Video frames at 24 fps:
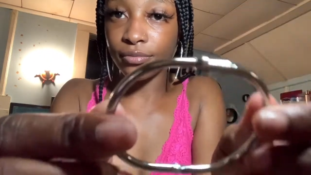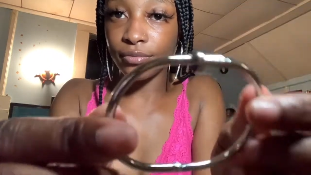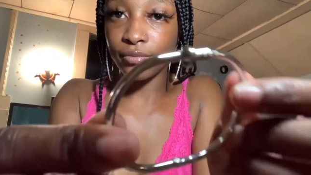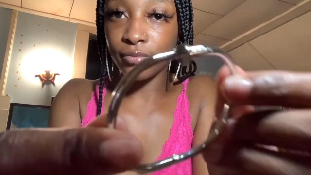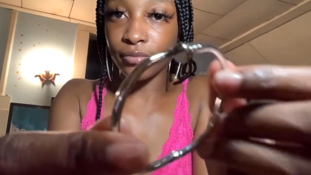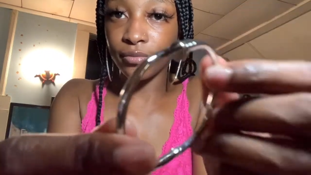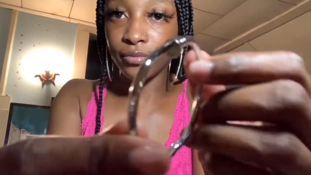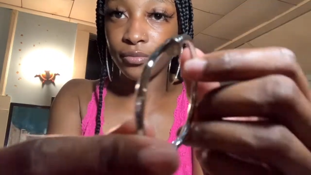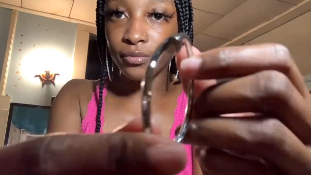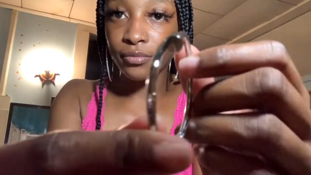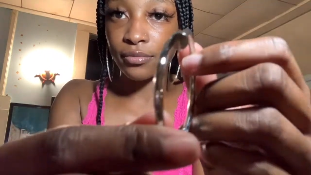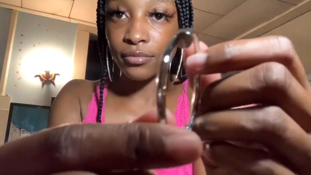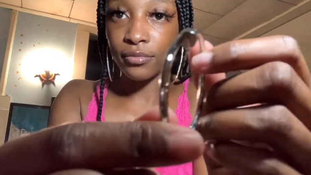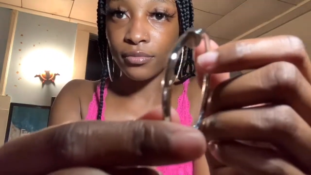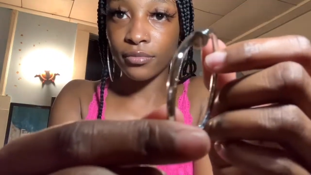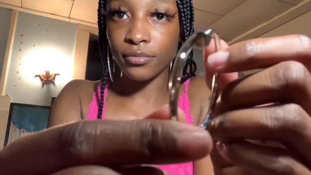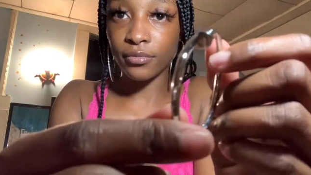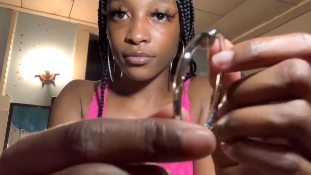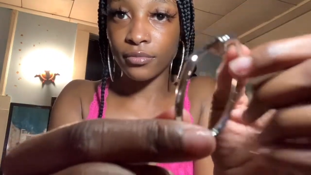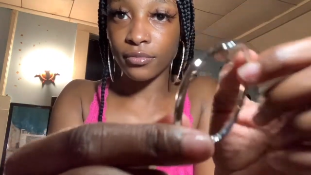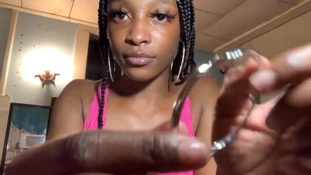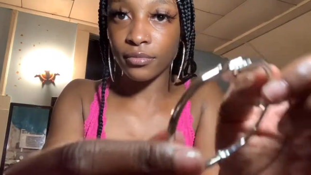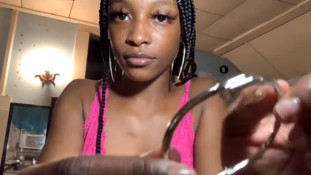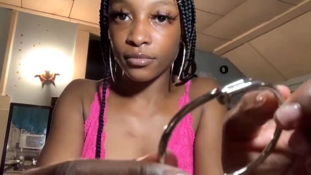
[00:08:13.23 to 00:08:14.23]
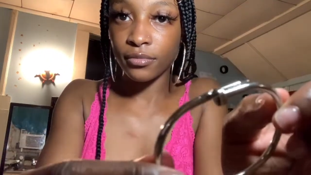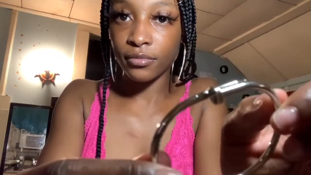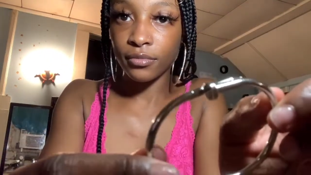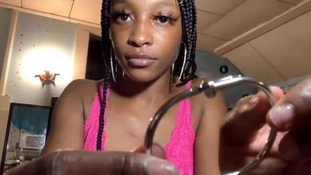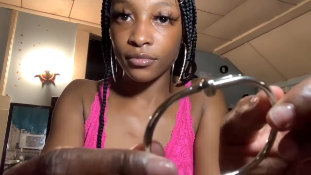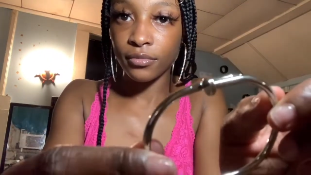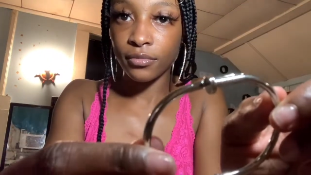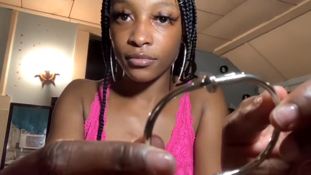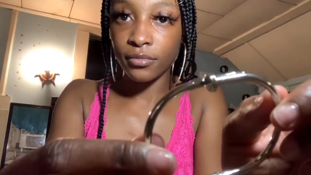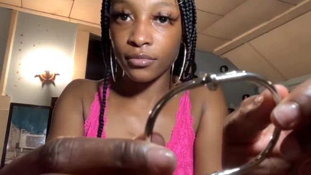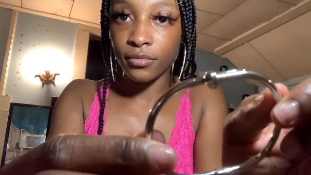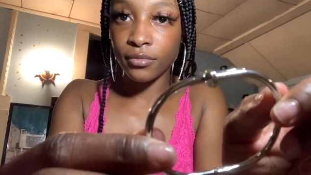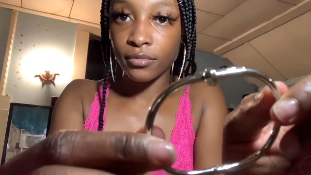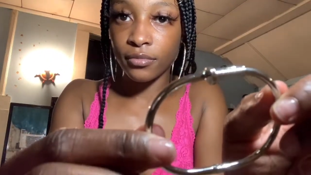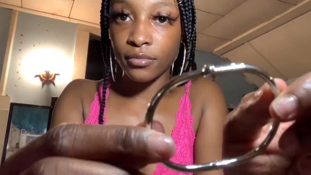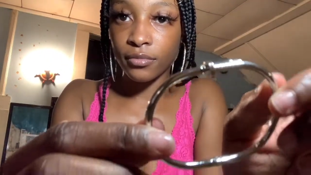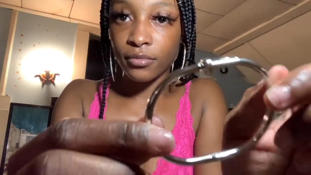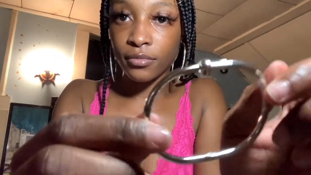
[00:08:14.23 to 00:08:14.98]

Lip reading: (silence)